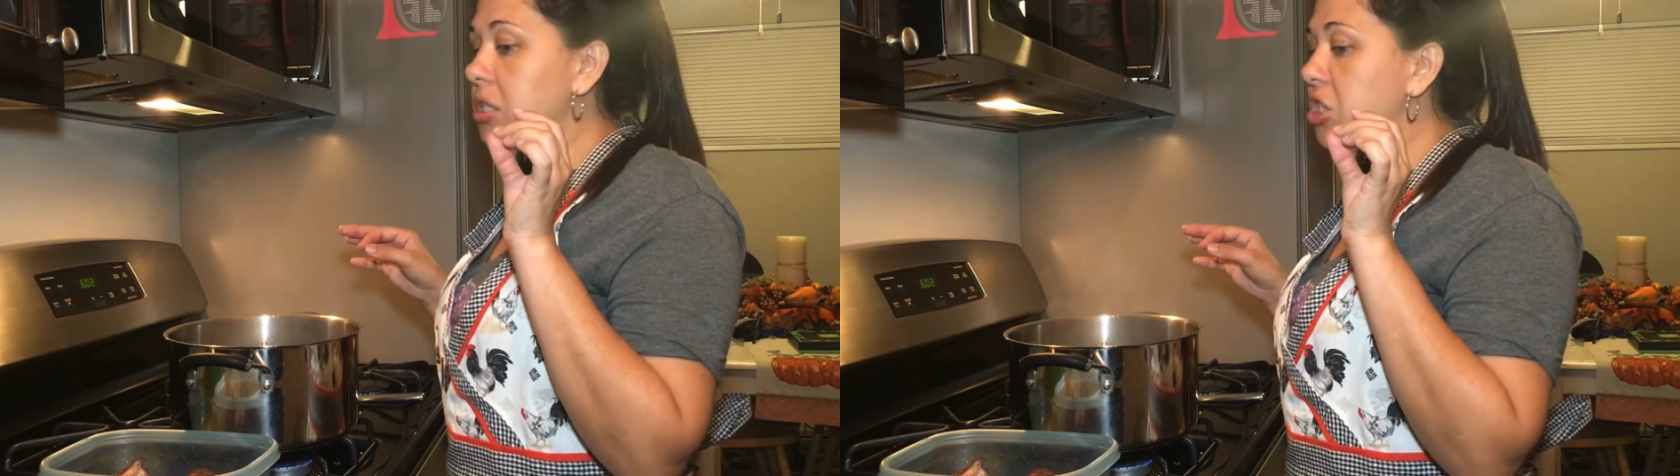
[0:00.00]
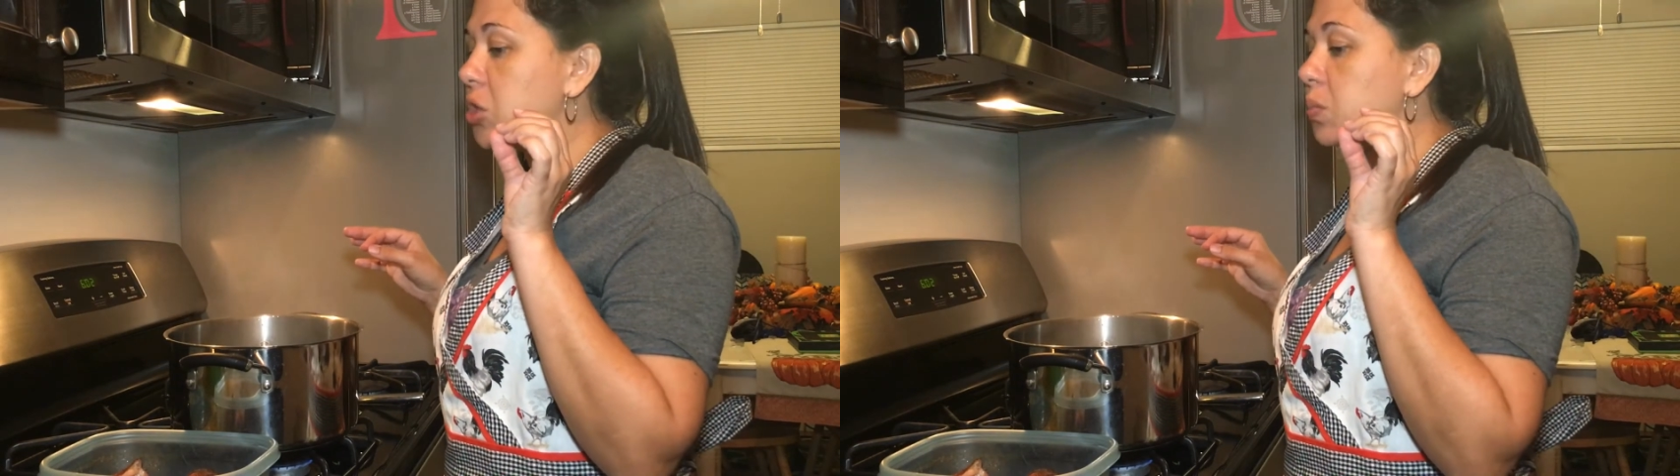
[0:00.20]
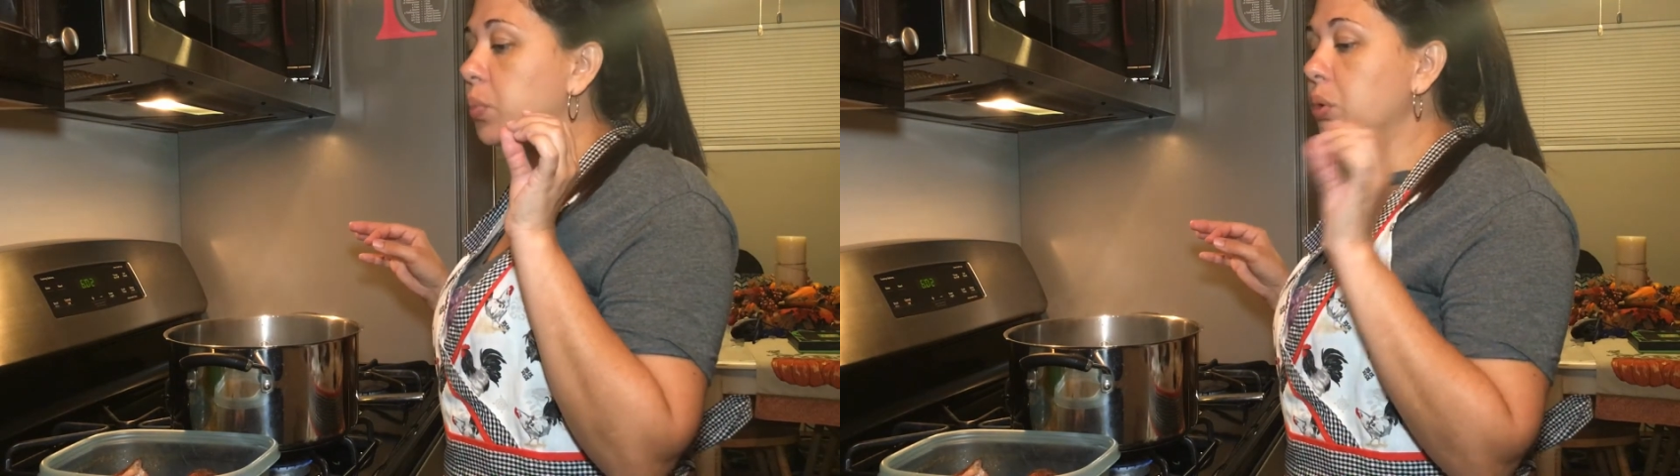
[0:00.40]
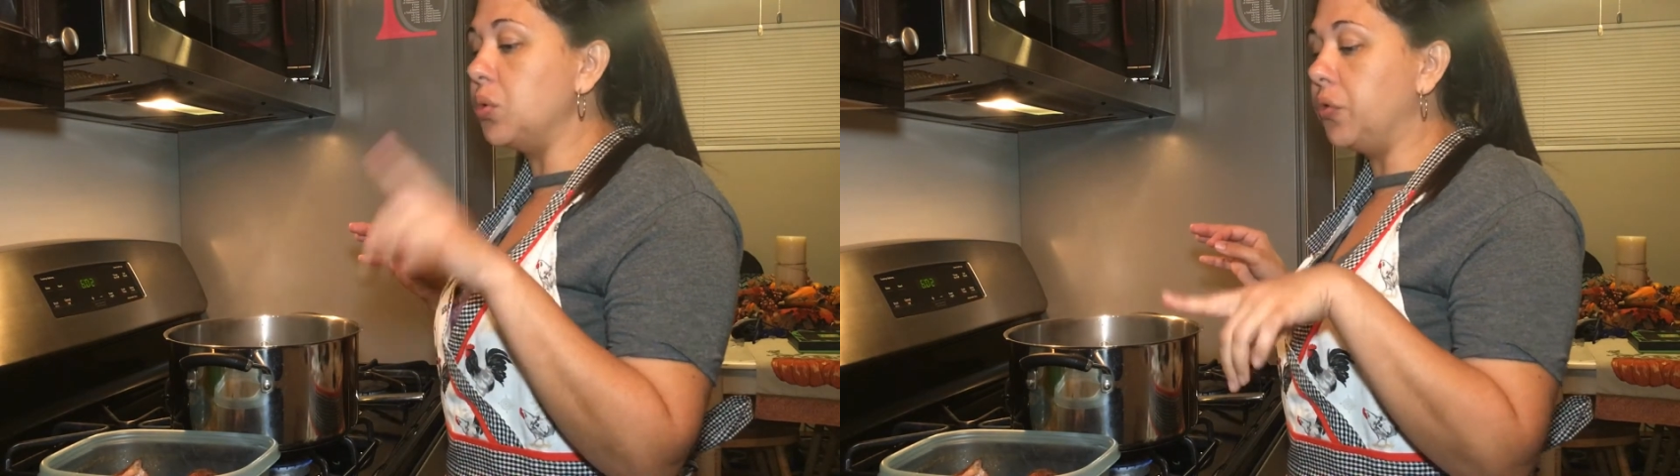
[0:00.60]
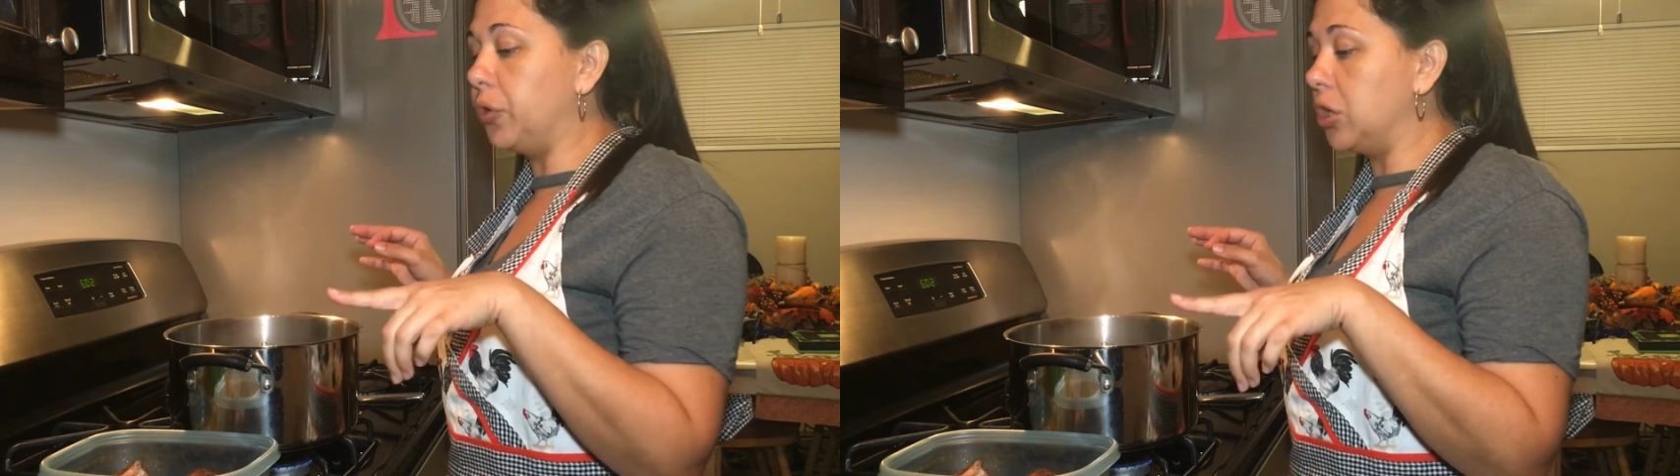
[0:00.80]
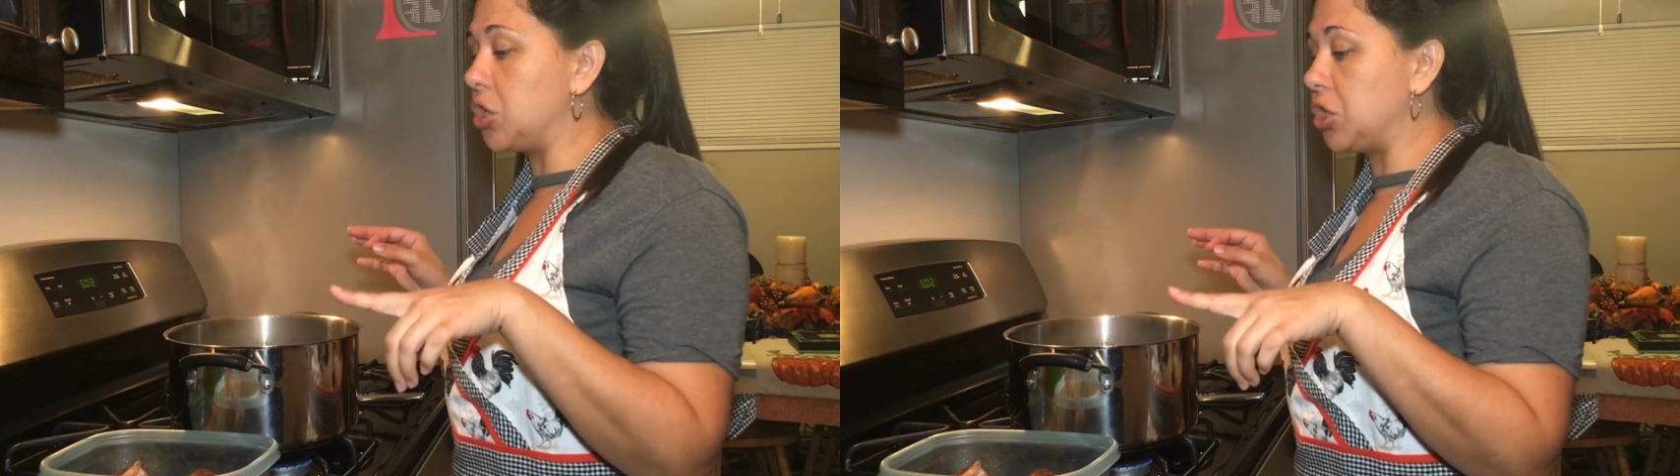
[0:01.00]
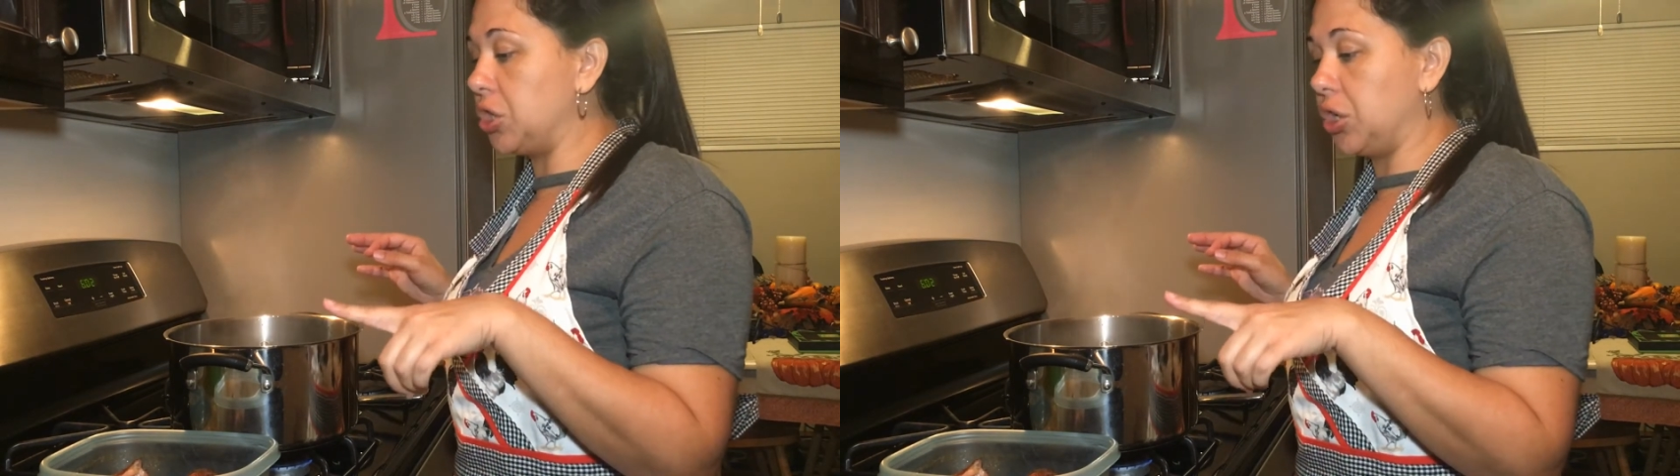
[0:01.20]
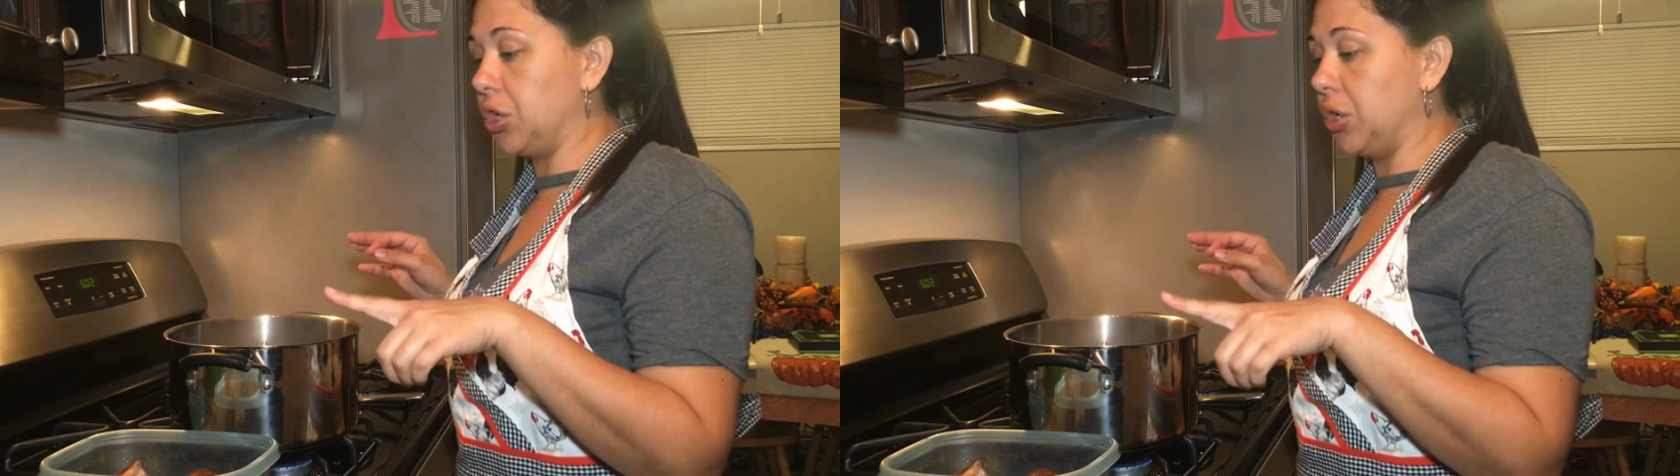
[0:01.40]
spoonful of
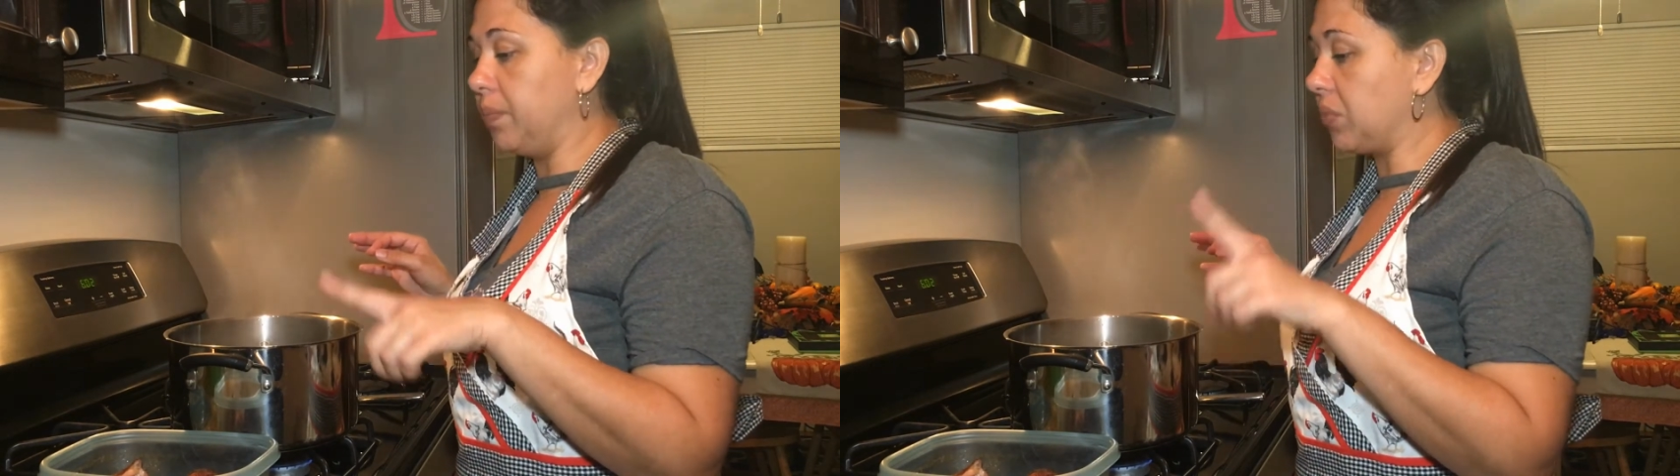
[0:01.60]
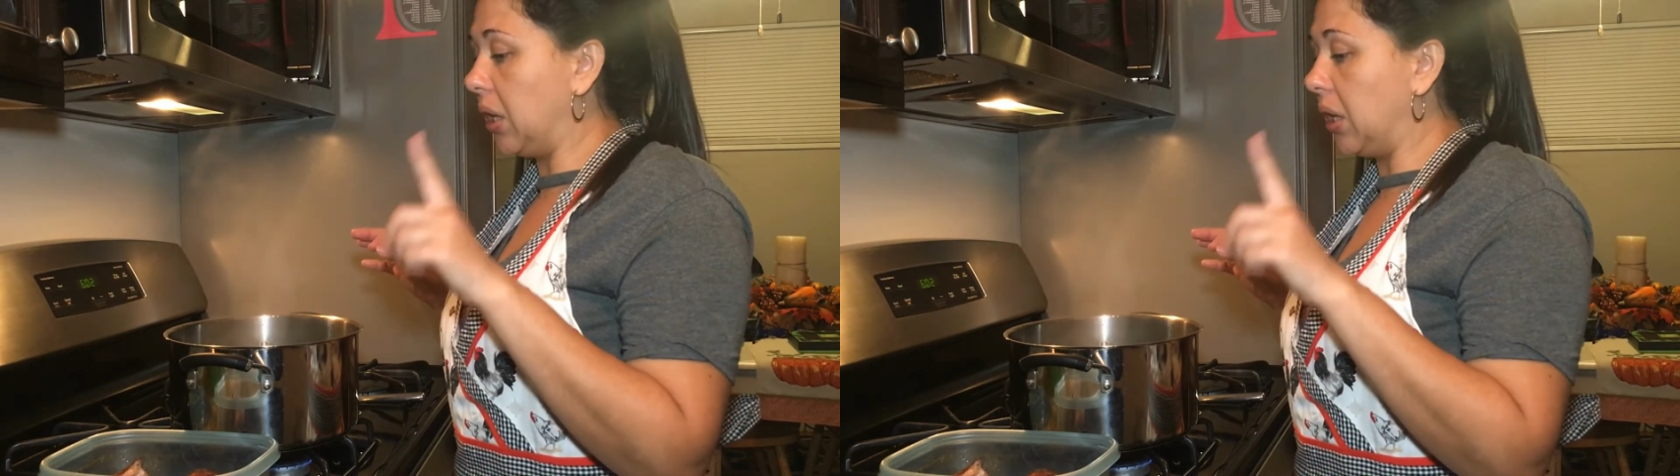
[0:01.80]
sugar,